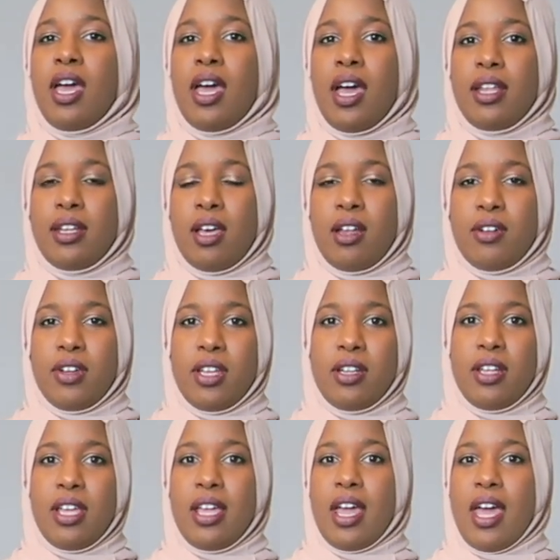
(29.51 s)
Annah
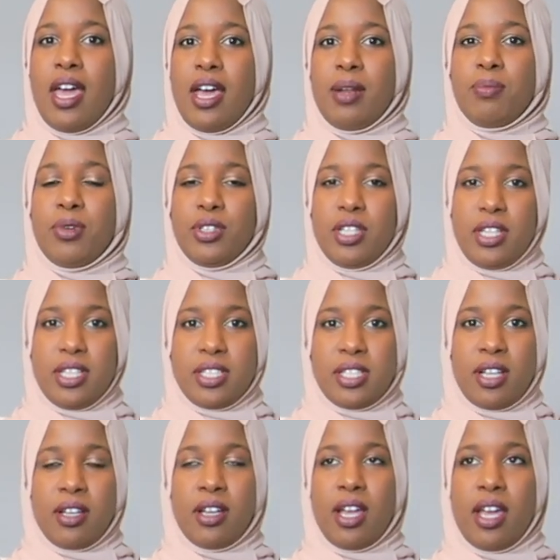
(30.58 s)
Hariri, and
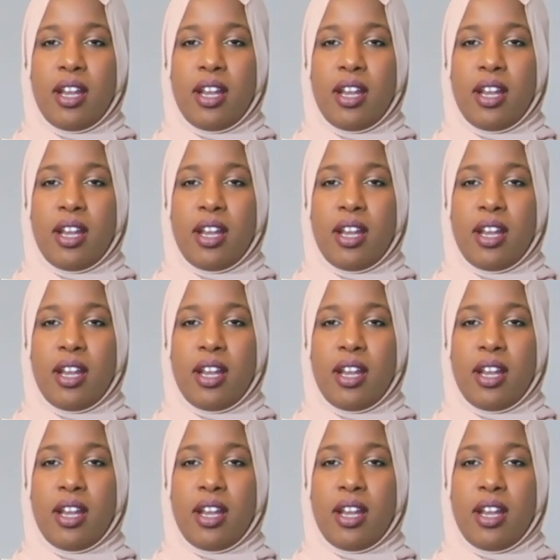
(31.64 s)
Modanisa.